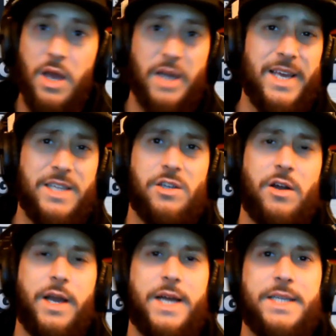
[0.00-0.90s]
again,
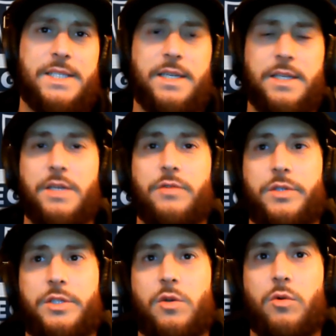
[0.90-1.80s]
sorry guys that it
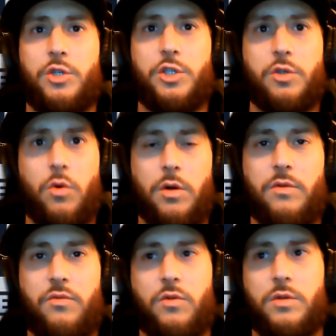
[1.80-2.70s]
was so short
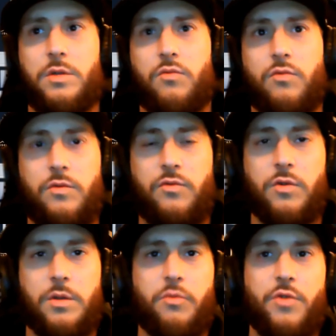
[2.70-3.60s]

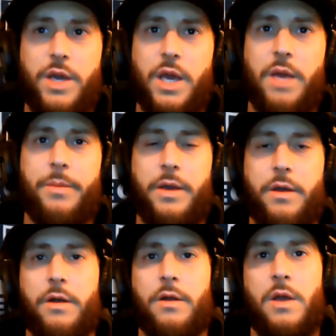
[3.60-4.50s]
for the pregame
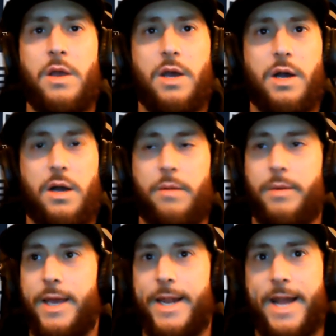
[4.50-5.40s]
here.
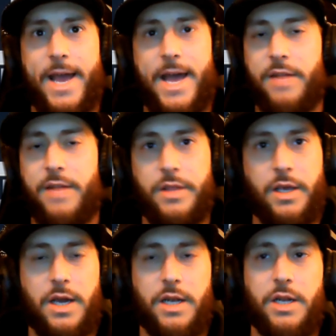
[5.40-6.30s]
Again, I had everything
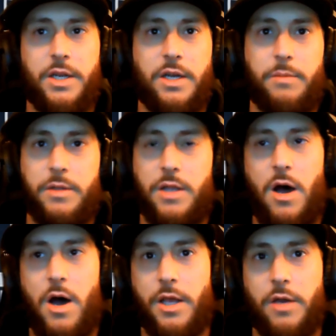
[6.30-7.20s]
kind of done, but the
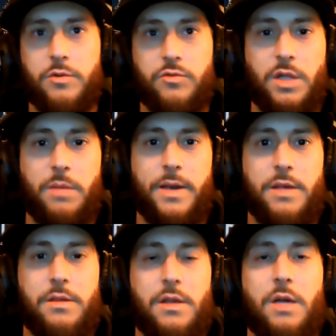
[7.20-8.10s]
audio was really
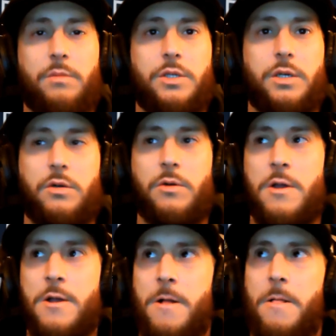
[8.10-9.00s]
messed up. So
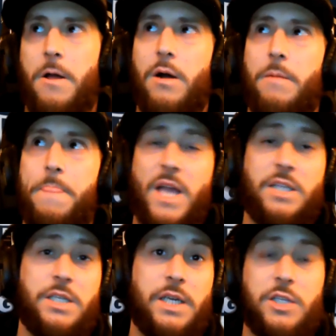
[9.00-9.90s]

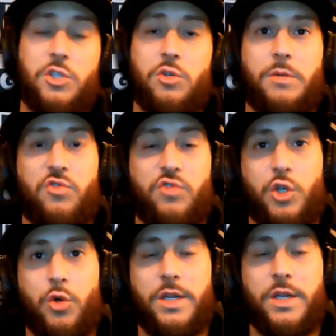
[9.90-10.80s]
thanks again so much for
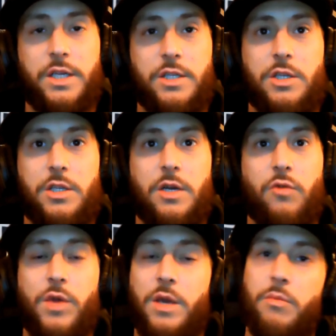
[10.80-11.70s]
tuning into the
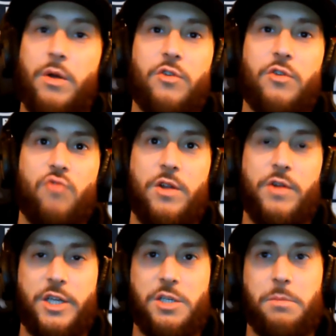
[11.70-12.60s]
Rican Brothers
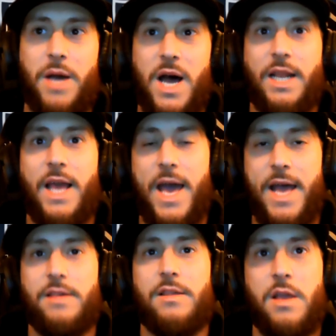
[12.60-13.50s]
Raidernation
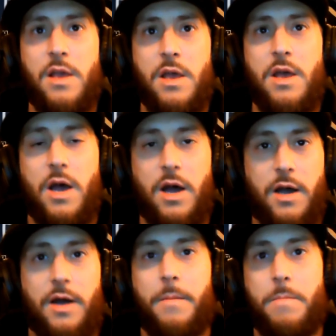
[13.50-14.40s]
podcast.
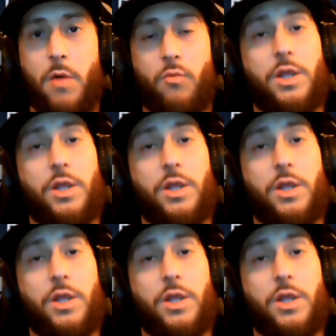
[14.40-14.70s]
I